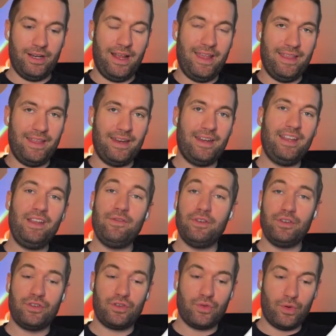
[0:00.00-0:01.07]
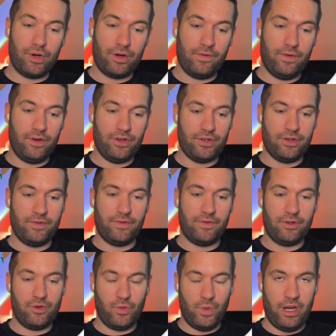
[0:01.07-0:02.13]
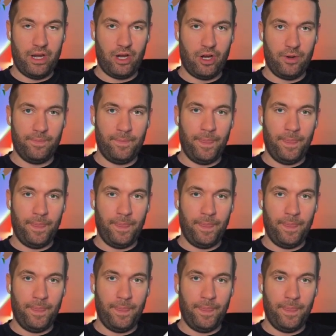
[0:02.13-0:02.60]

and then an even shorter version for Twitter.